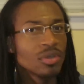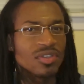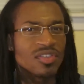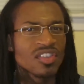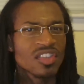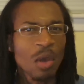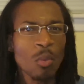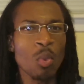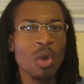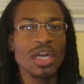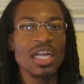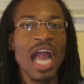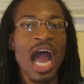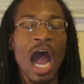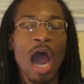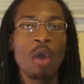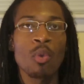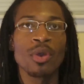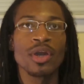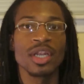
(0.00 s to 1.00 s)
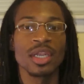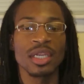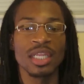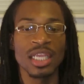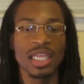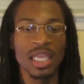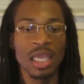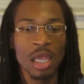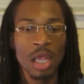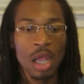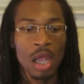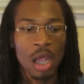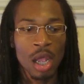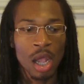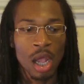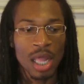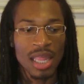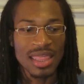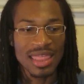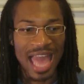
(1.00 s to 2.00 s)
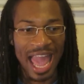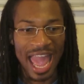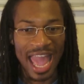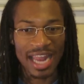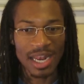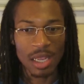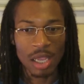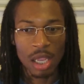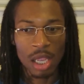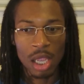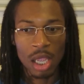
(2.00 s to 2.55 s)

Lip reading: somewhat cowardly. That,